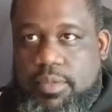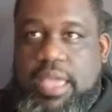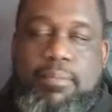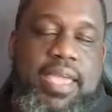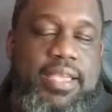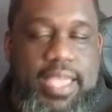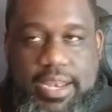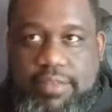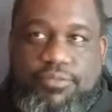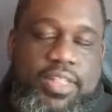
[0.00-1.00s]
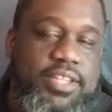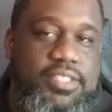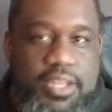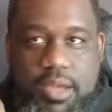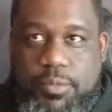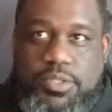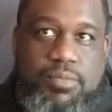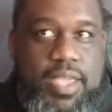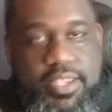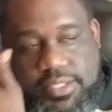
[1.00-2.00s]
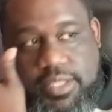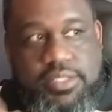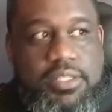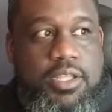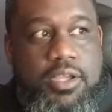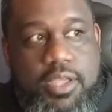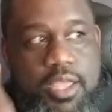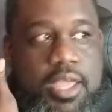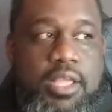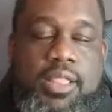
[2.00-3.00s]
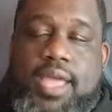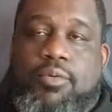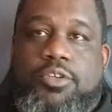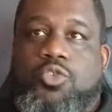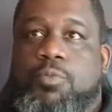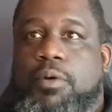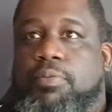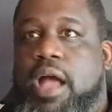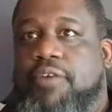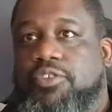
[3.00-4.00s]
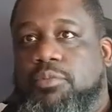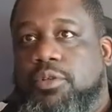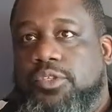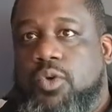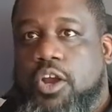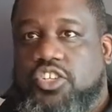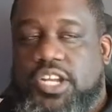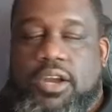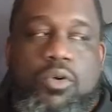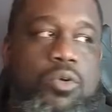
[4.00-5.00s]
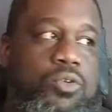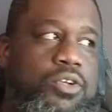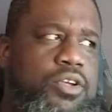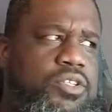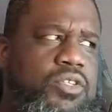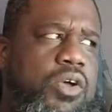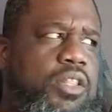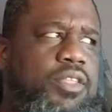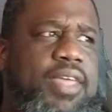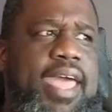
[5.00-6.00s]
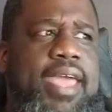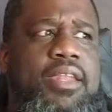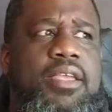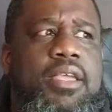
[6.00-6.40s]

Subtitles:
it inflates the numbers and makes us look like we're super profitable to our shareholders and all of that.